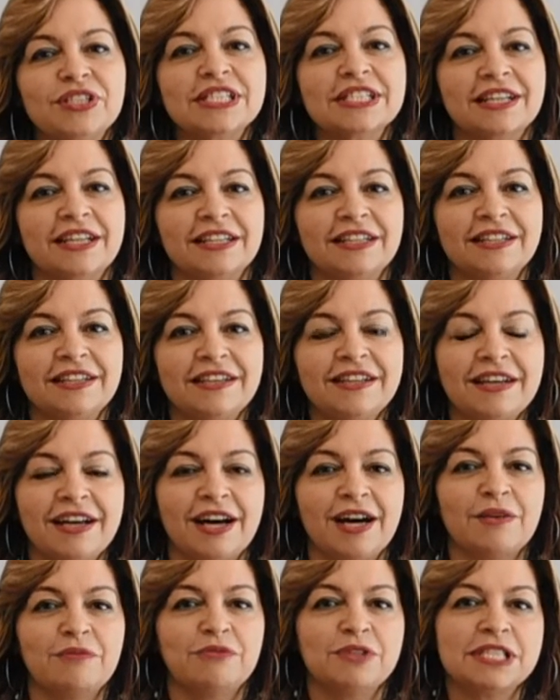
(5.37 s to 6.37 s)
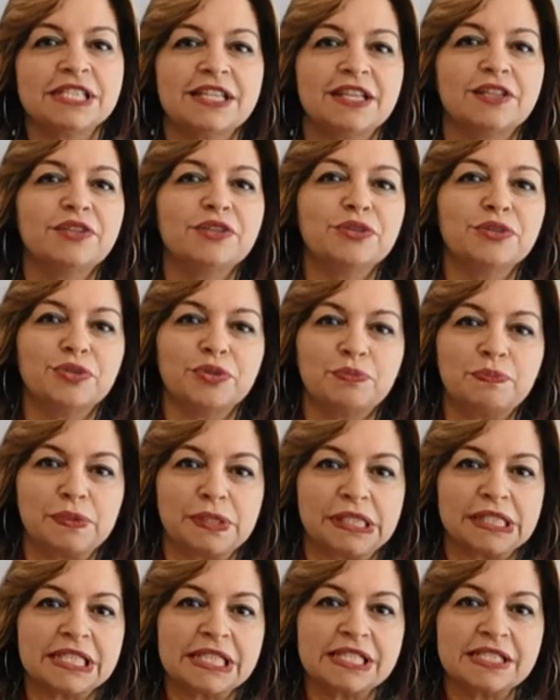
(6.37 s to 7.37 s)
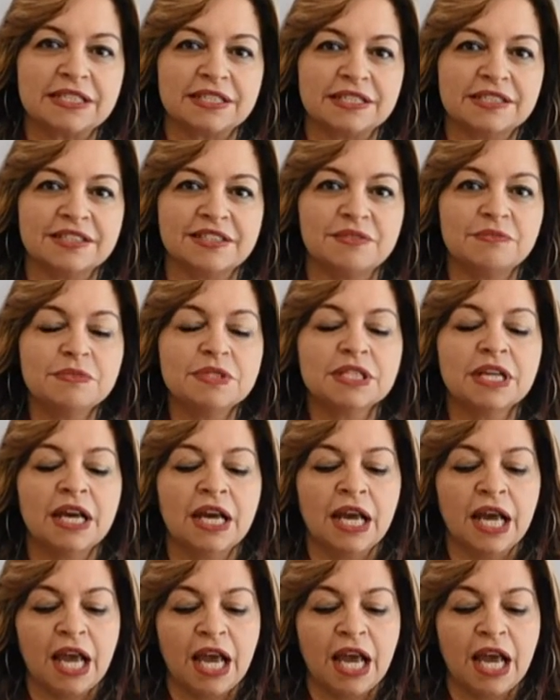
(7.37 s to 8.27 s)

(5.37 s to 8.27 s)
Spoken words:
Rezkalla. I'm with Sutton Group Realty Systems.